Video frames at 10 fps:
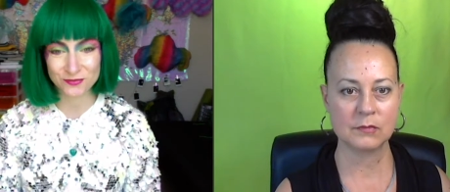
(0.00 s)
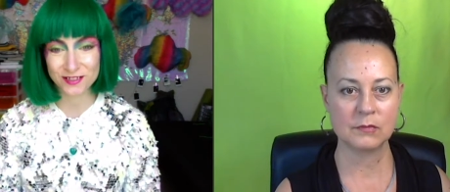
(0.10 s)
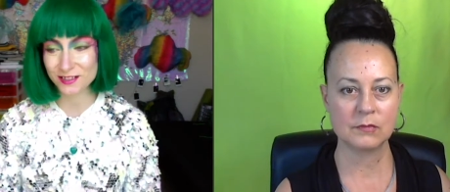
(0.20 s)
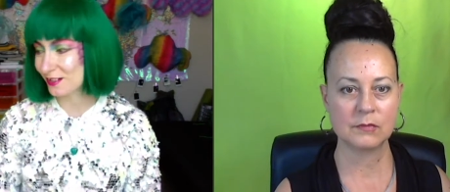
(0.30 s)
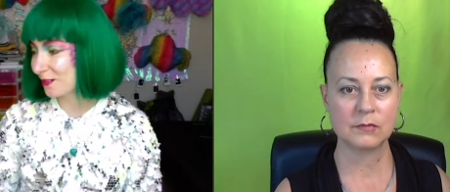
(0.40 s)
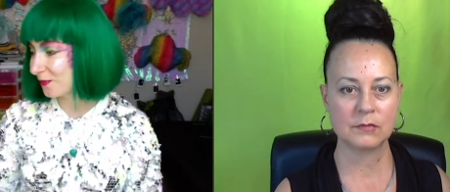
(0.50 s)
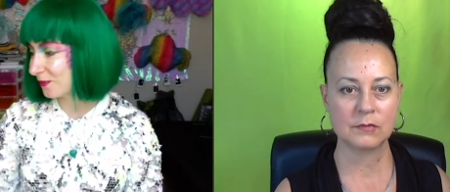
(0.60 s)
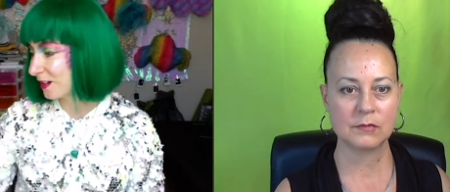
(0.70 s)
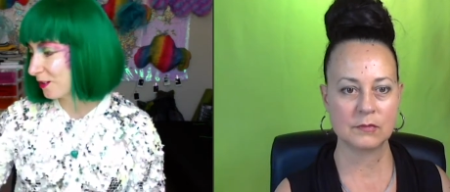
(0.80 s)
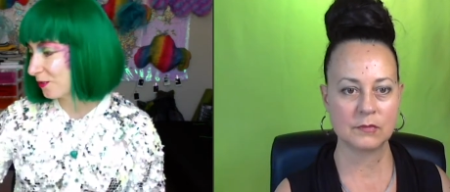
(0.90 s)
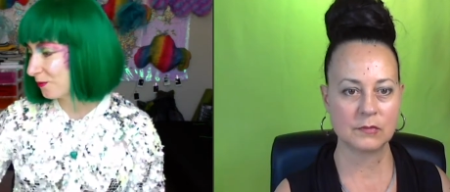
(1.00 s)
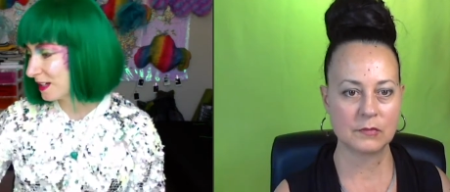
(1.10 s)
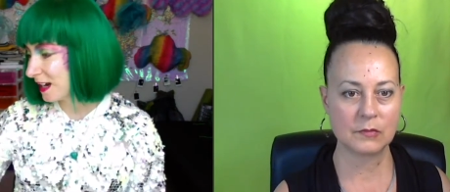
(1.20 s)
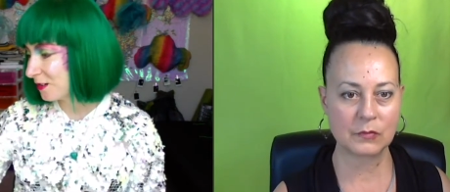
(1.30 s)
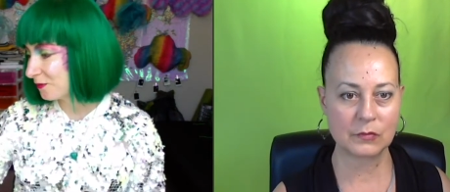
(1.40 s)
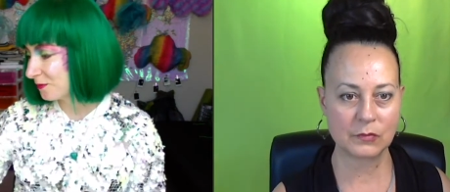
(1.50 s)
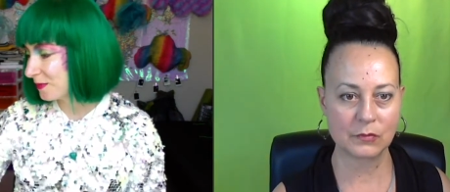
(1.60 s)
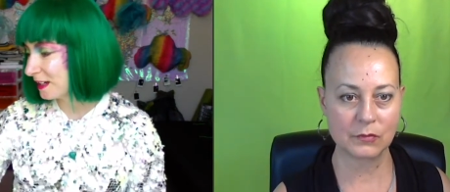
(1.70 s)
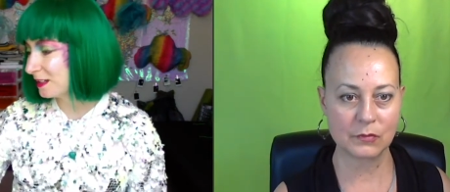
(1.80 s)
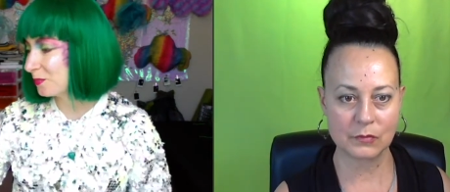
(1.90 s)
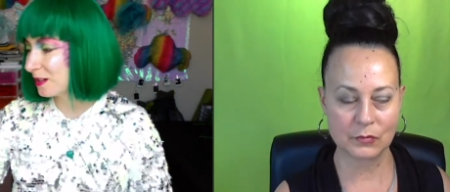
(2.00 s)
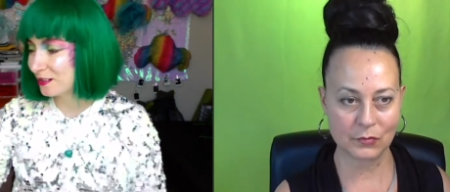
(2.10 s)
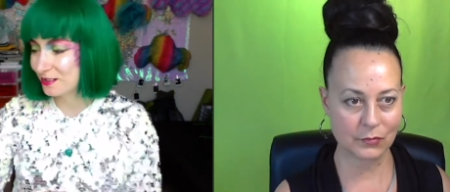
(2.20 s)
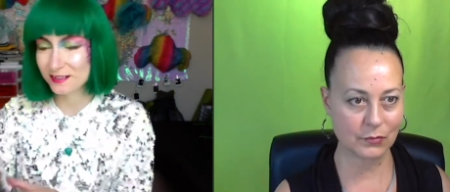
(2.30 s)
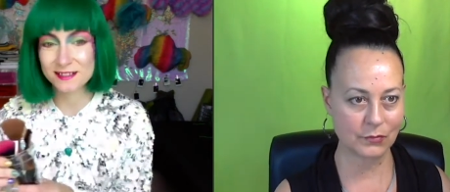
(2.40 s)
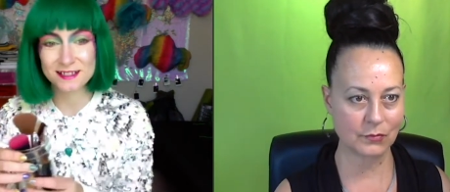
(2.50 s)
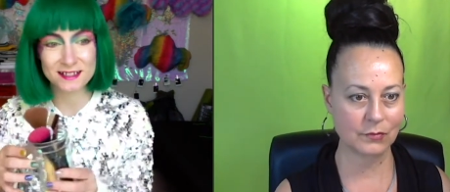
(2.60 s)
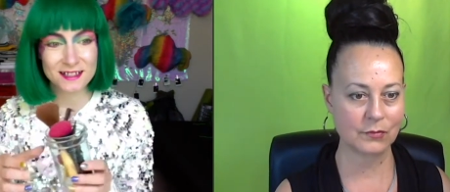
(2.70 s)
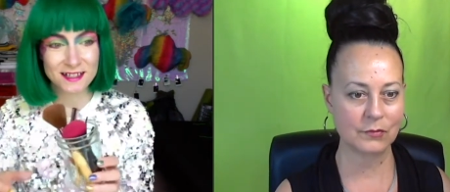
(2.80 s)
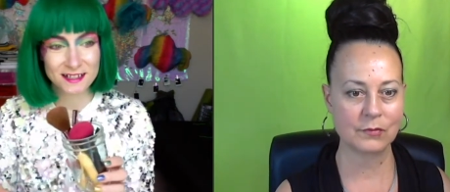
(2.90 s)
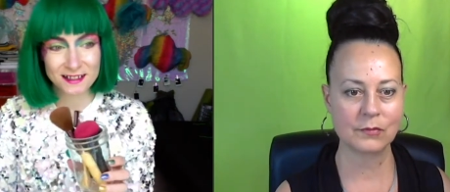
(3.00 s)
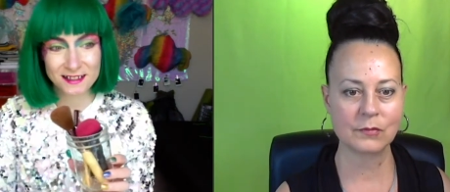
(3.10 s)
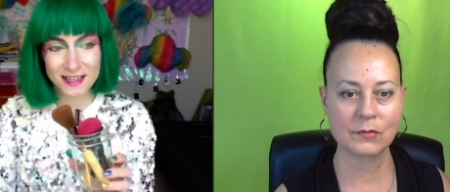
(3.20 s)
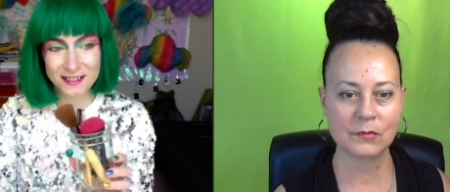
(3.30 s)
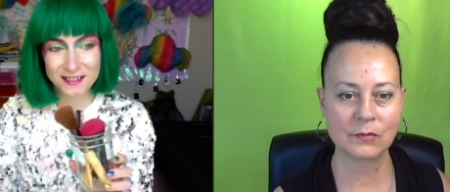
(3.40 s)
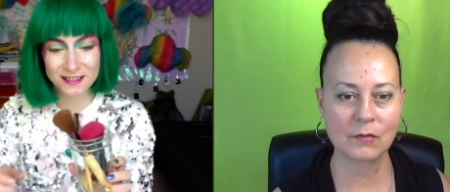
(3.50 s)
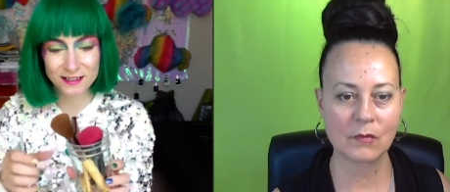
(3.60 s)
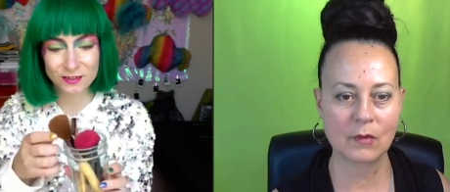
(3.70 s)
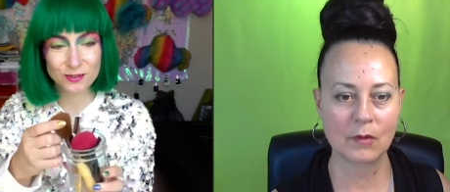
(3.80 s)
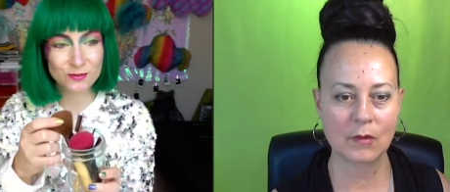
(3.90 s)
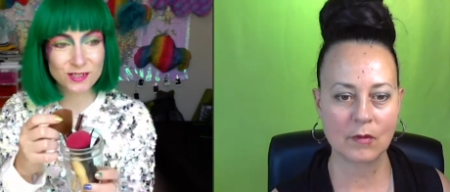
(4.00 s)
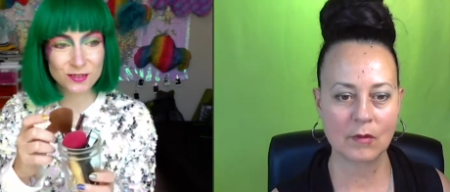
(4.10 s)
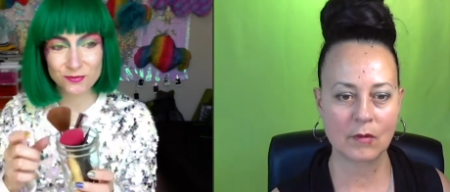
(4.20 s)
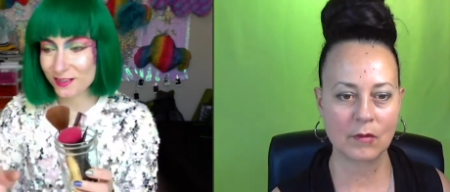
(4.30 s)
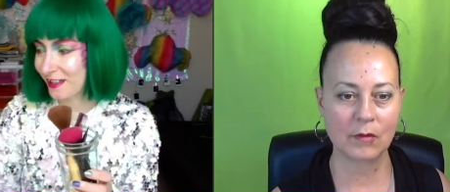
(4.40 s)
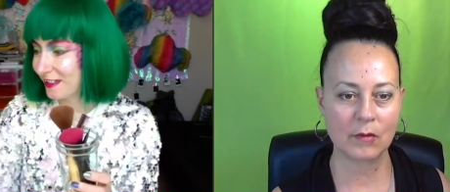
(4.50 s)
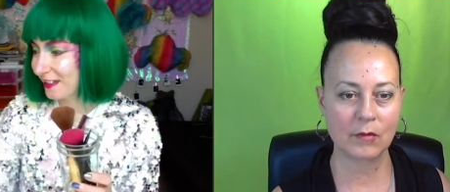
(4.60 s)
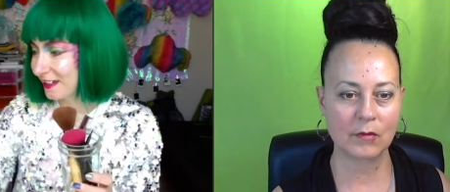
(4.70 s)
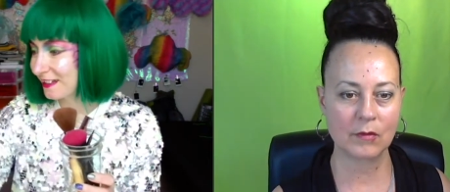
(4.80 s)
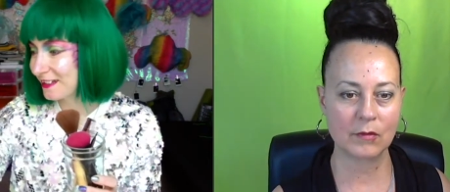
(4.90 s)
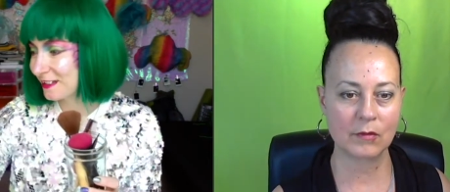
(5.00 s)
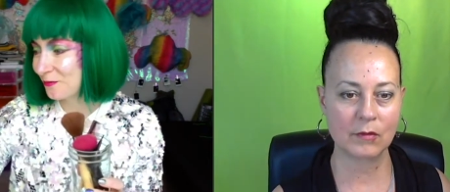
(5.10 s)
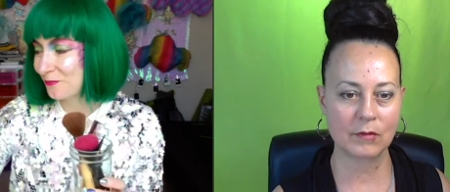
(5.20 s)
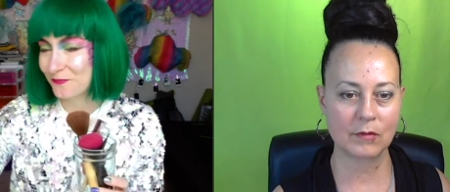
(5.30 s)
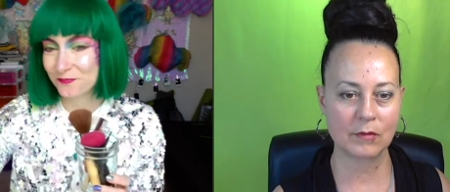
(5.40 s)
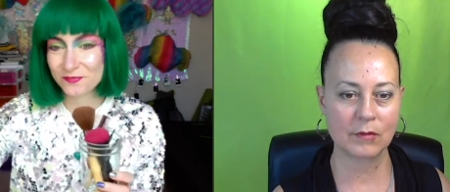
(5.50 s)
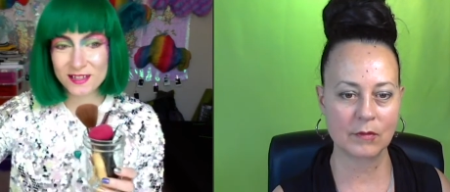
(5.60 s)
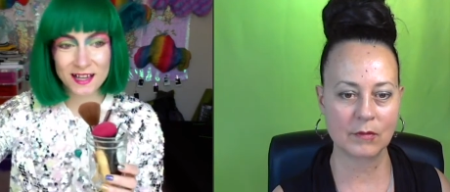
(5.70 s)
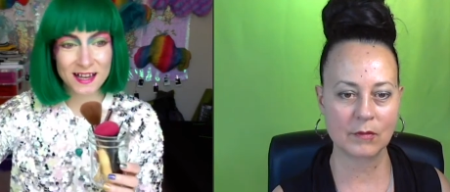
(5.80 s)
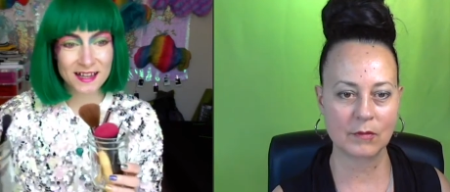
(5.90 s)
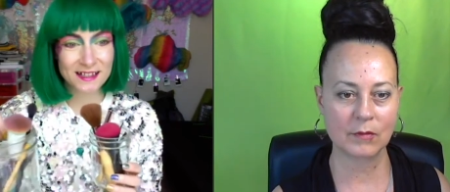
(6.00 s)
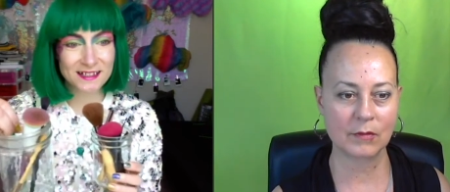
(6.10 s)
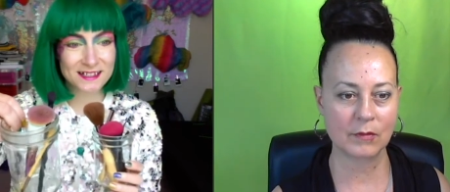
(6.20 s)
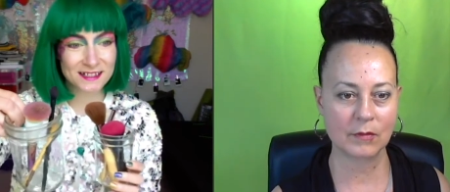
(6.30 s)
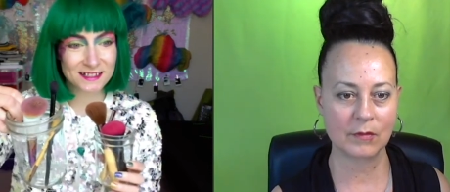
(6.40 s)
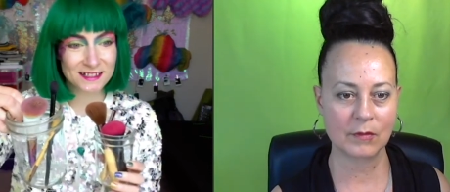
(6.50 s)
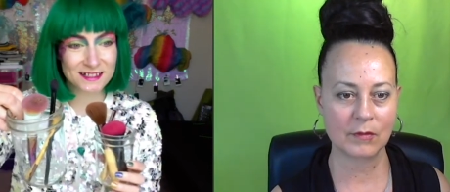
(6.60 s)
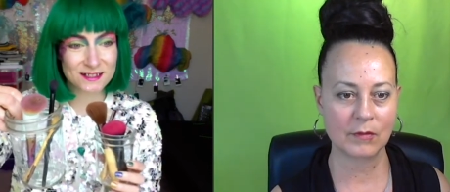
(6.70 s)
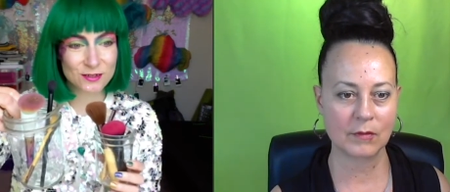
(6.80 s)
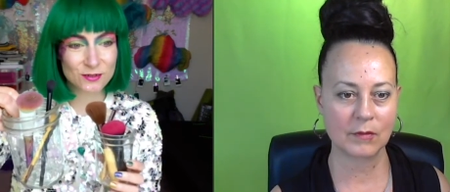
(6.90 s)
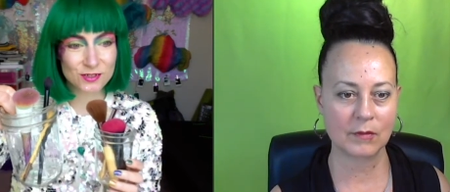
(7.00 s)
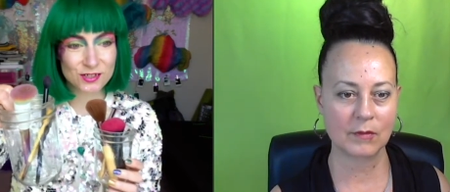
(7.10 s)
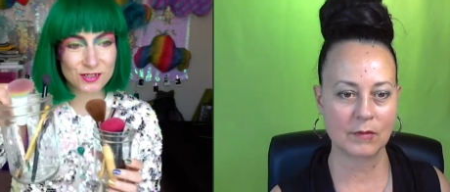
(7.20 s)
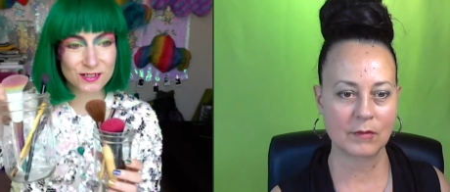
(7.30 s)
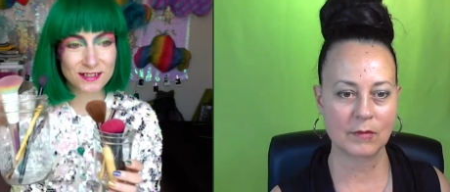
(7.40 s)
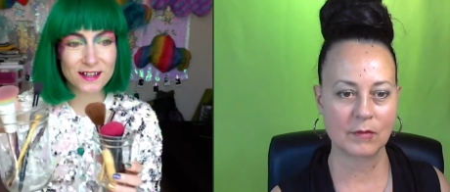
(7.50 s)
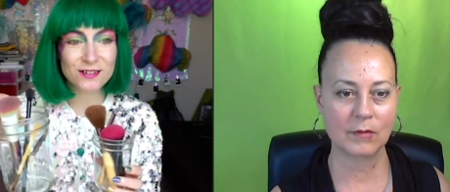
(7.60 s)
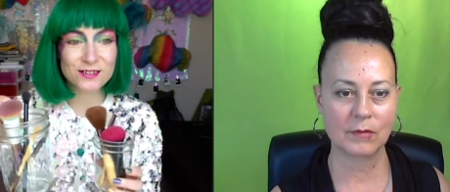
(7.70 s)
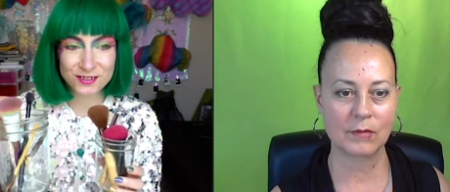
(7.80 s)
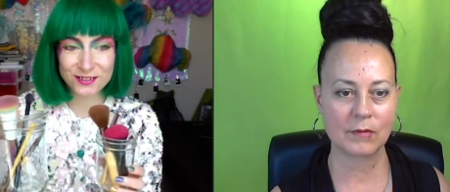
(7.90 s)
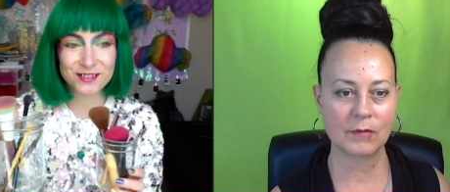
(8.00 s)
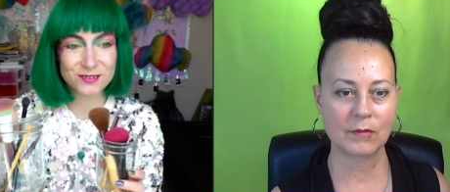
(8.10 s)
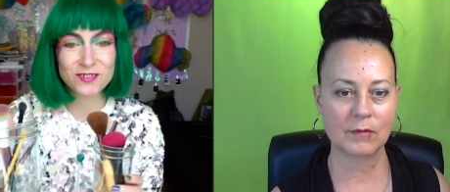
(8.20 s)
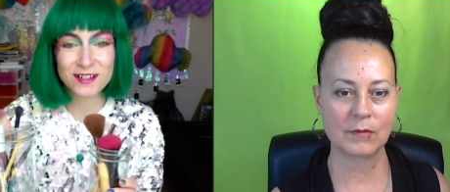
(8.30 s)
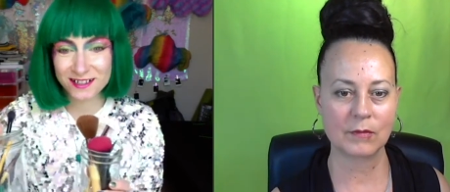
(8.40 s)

Speaker 1: different. So we have many brushes that do different things. And so they are dirty,